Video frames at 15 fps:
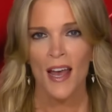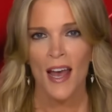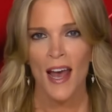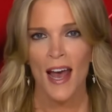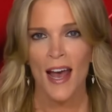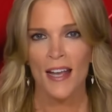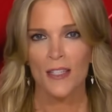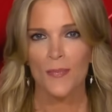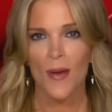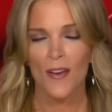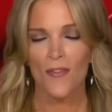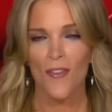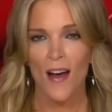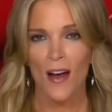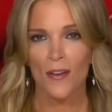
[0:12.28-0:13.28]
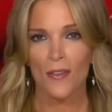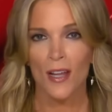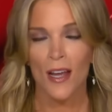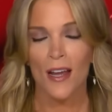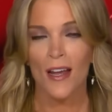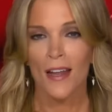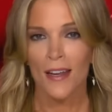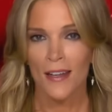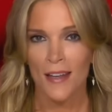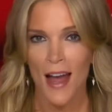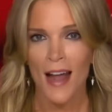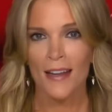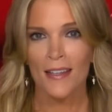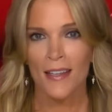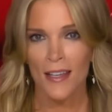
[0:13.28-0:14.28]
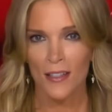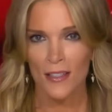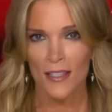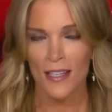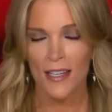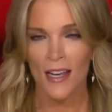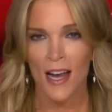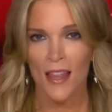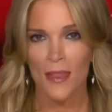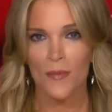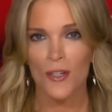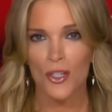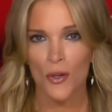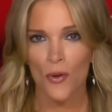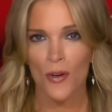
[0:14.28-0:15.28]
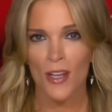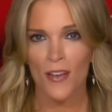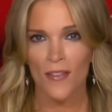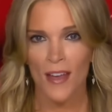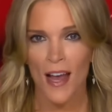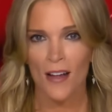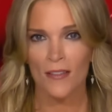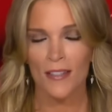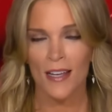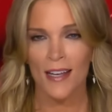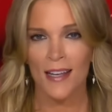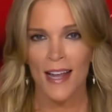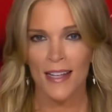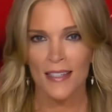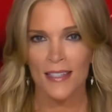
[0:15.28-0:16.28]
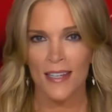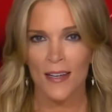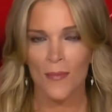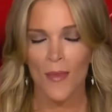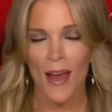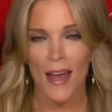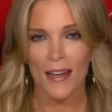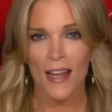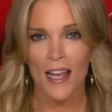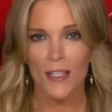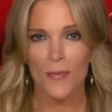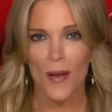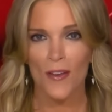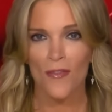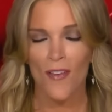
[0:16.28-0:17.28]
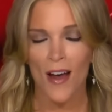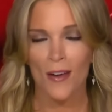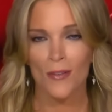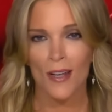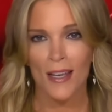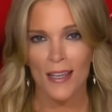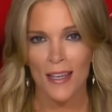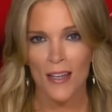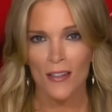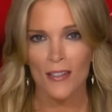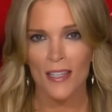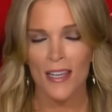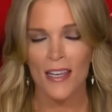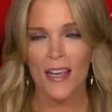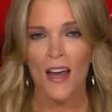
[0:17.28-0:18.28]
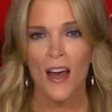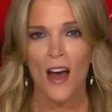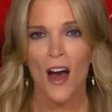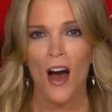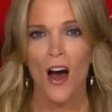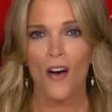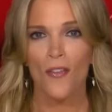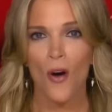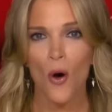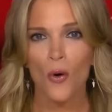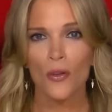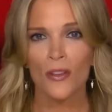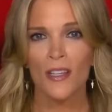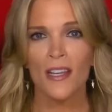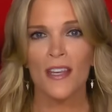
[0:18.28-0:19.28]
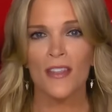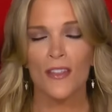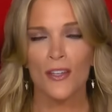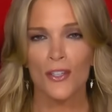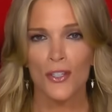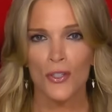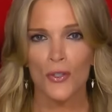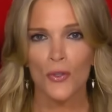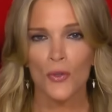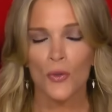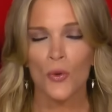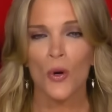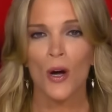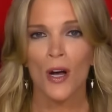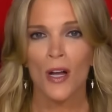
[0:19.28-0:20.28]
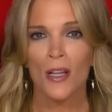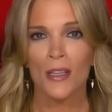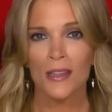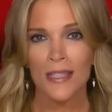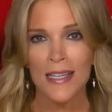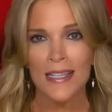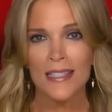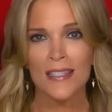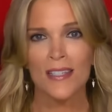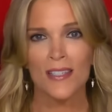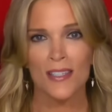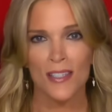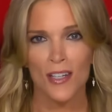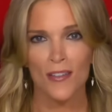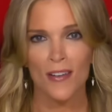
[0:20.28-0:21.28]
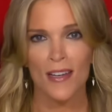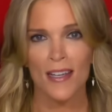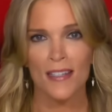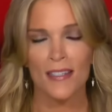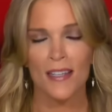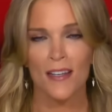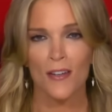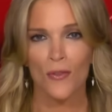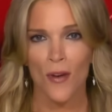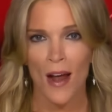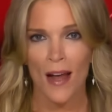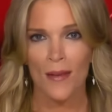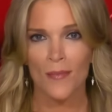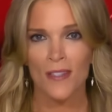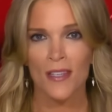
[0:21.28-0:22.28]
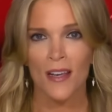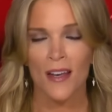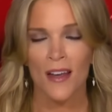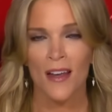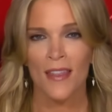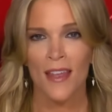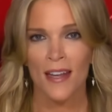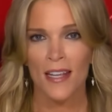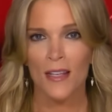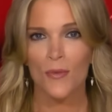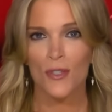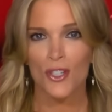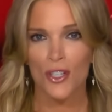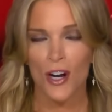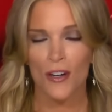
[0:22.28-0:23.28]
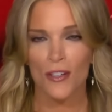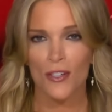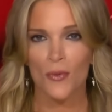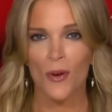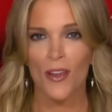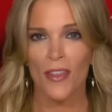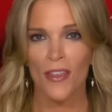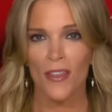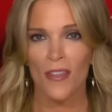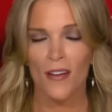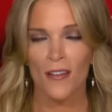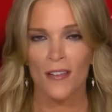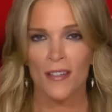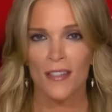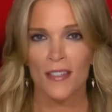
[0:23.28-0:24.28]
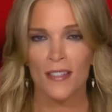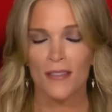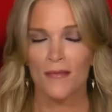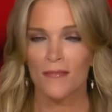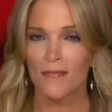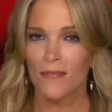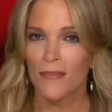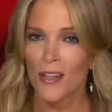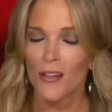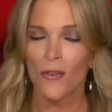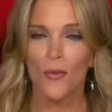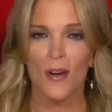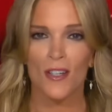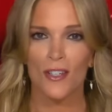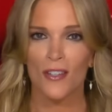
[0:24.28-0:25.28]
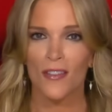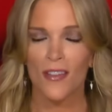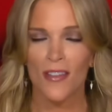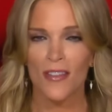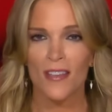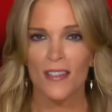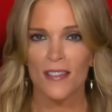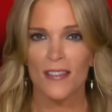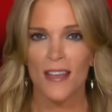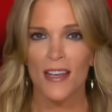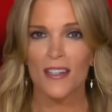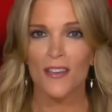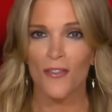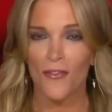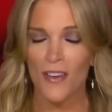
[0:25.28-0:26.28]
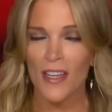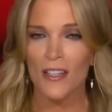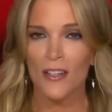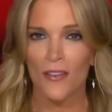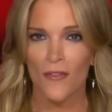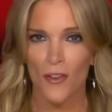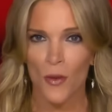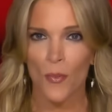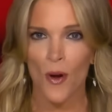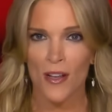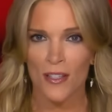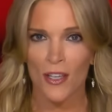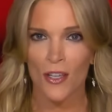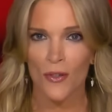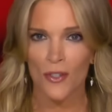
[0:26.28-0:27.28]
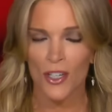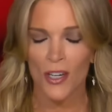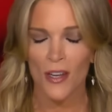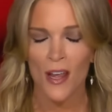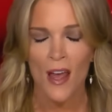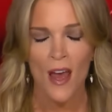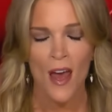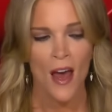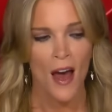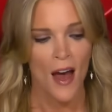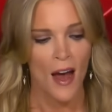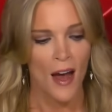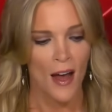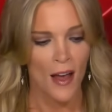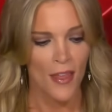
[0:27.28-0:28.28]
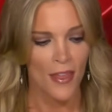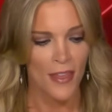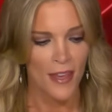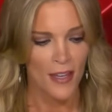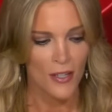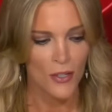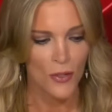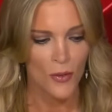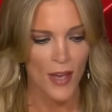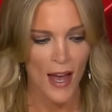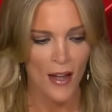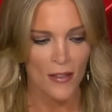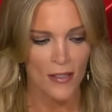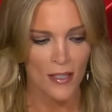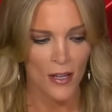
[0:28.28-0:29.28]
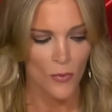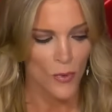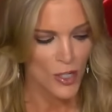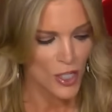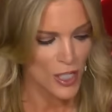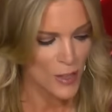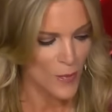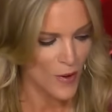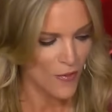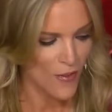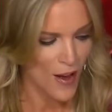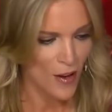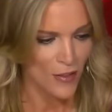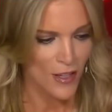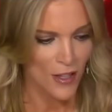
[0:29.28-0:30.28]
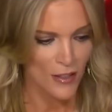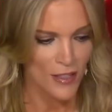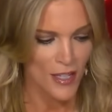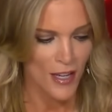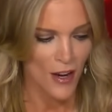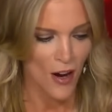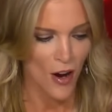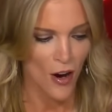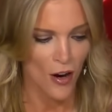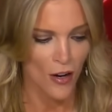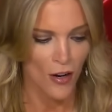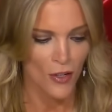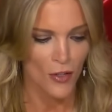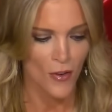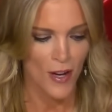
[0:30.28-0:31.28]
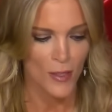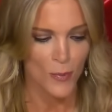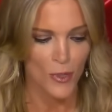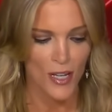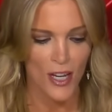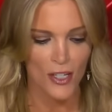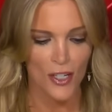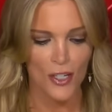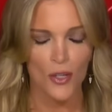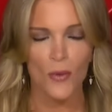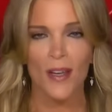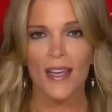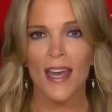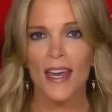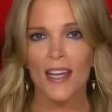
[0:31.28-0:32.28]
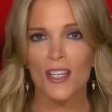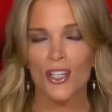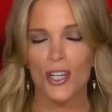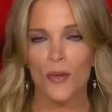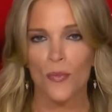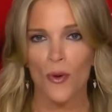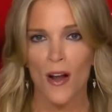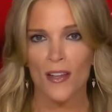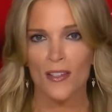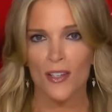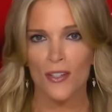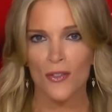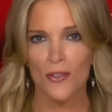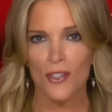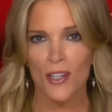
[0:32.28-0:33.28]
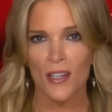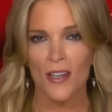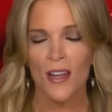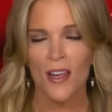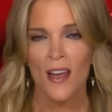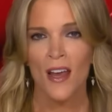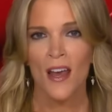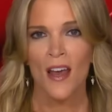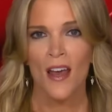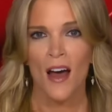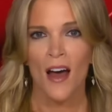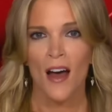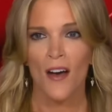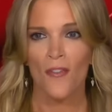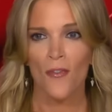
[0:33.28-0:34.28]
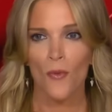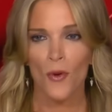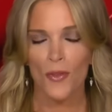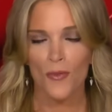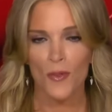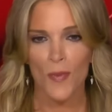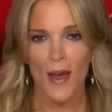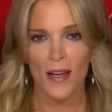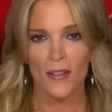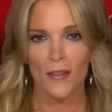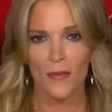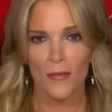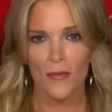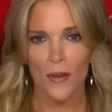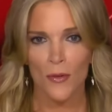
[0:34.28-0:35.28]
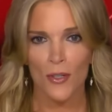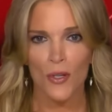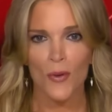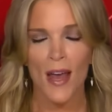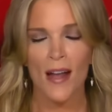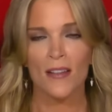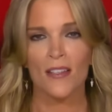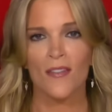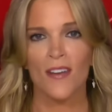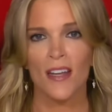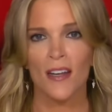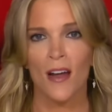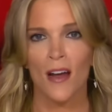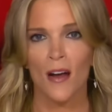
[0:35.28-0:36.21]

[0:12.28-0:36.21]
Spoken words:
has been found not guilty on the majority of counts against him and has been found guilty of only the two least serious crimes that he was charged with. There is little question that this is a defeat for the prosecution. The two counts on which he's been found guilty are transportation to engage in prostitution. There were two counts of it